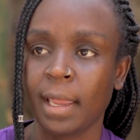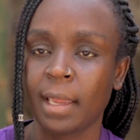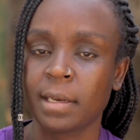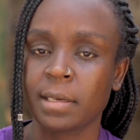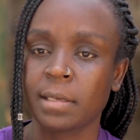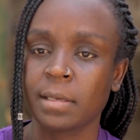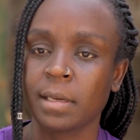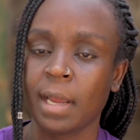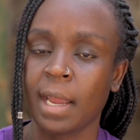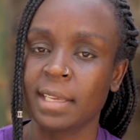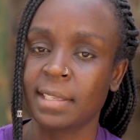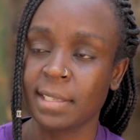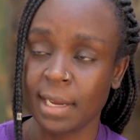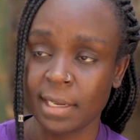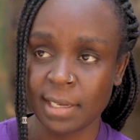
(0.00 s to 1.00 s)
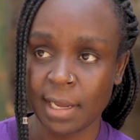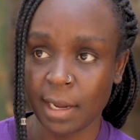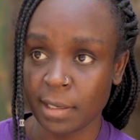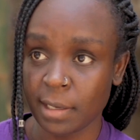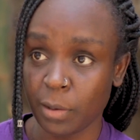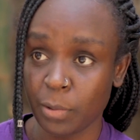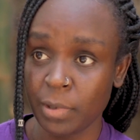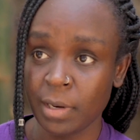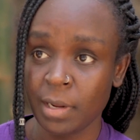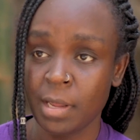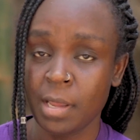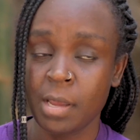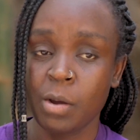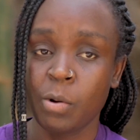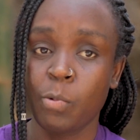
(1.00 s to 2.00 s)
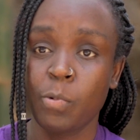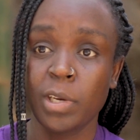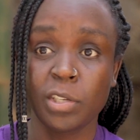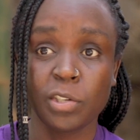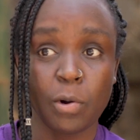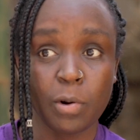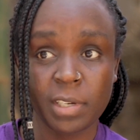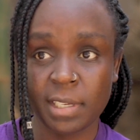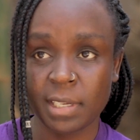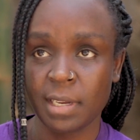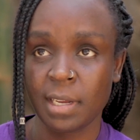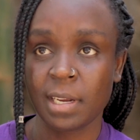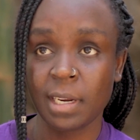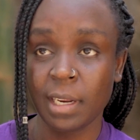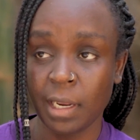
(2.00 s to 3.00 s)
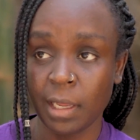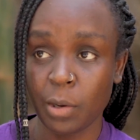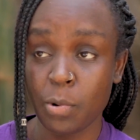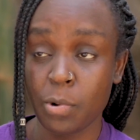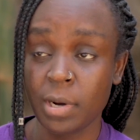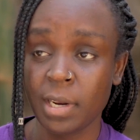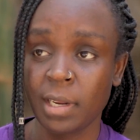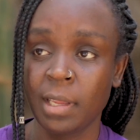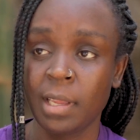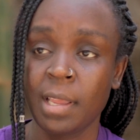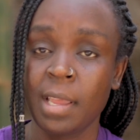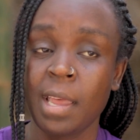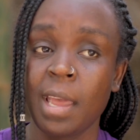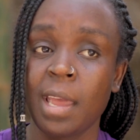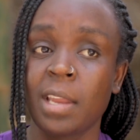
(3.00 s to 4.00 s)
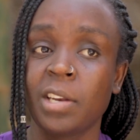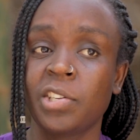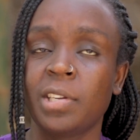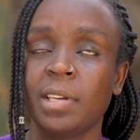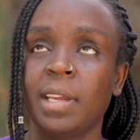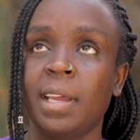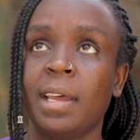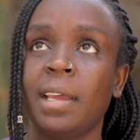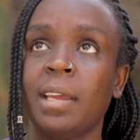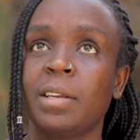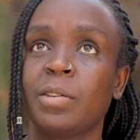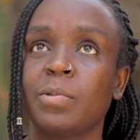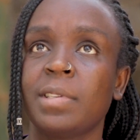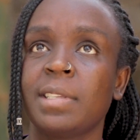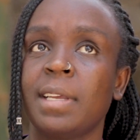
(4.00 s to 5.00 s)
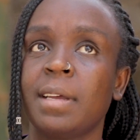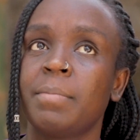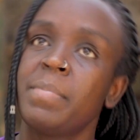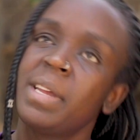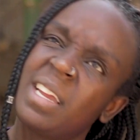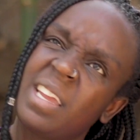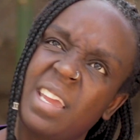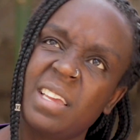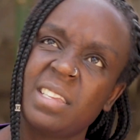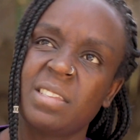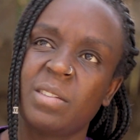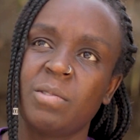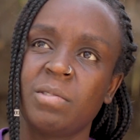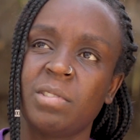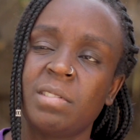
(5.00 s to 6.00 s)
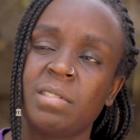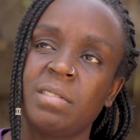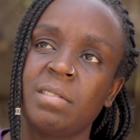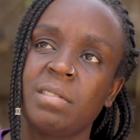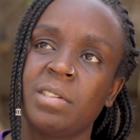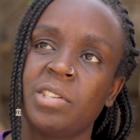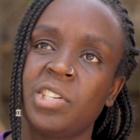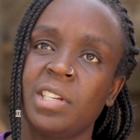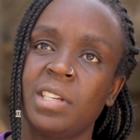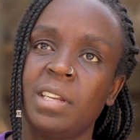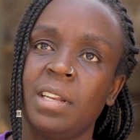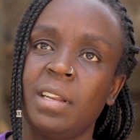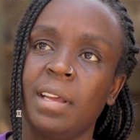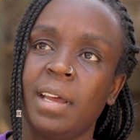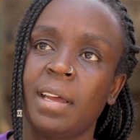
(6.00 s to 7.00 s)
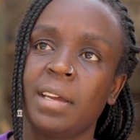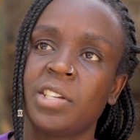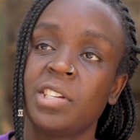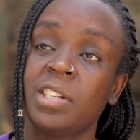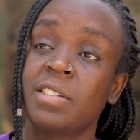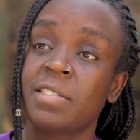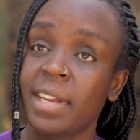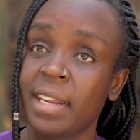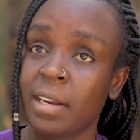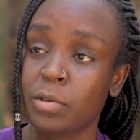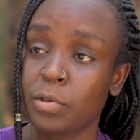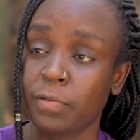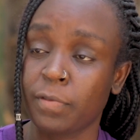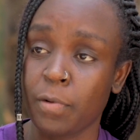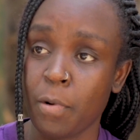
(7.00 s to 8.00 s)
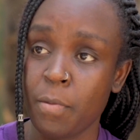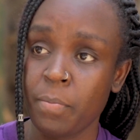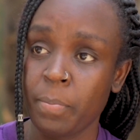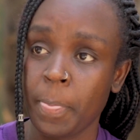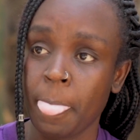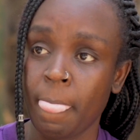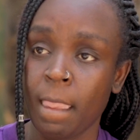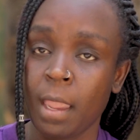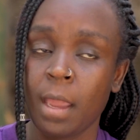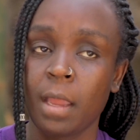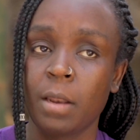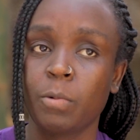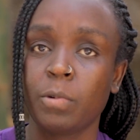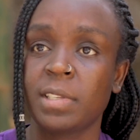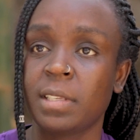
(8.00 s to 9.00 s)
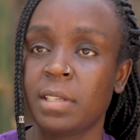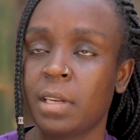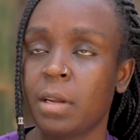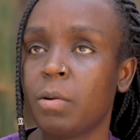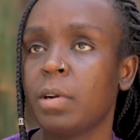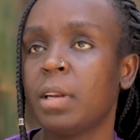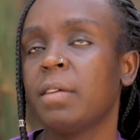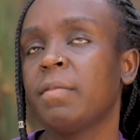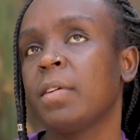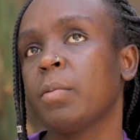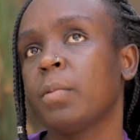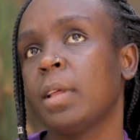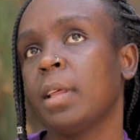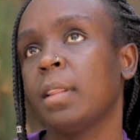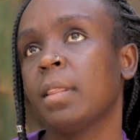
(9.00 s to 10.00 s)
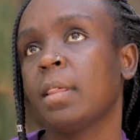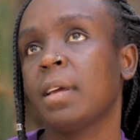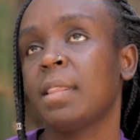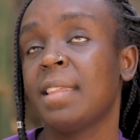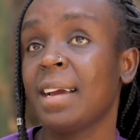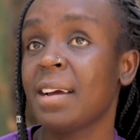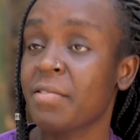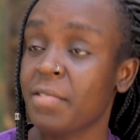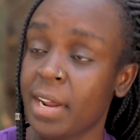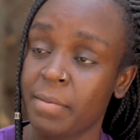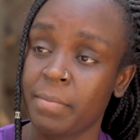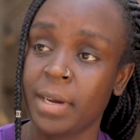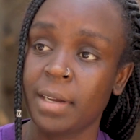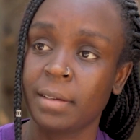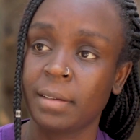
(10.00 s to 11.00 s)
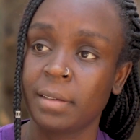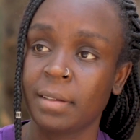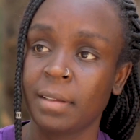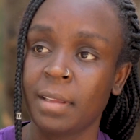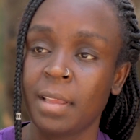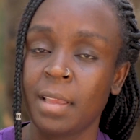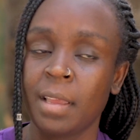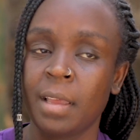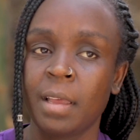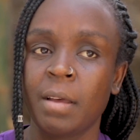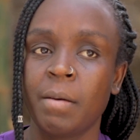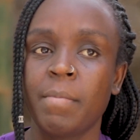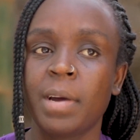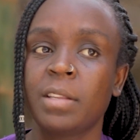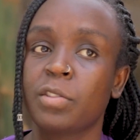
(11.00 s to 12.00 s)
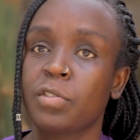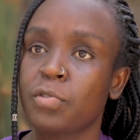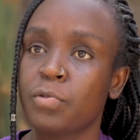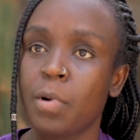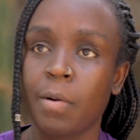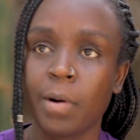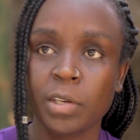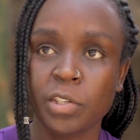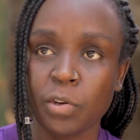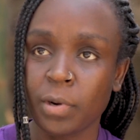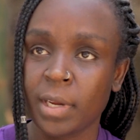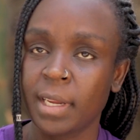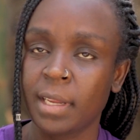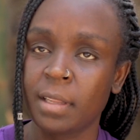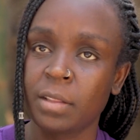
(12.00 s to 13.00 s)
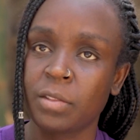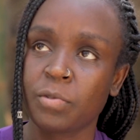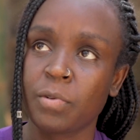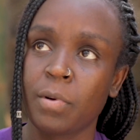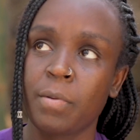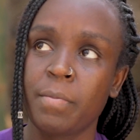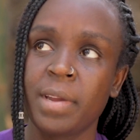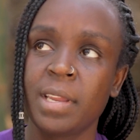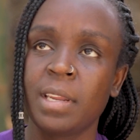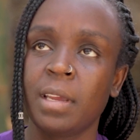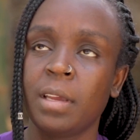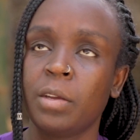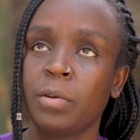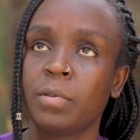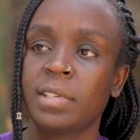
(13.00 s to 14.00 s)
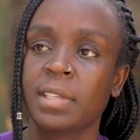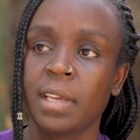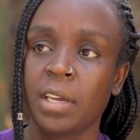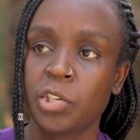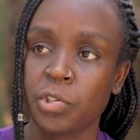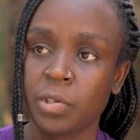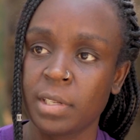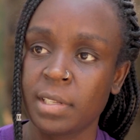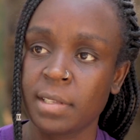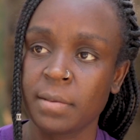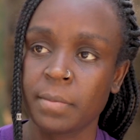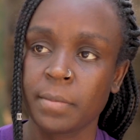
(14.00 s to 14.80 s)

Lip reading: and I sat her down. We talked really good. And it was a big case because she'd ran out of home and was now living with the grandma. But through our talking, through our many schedules,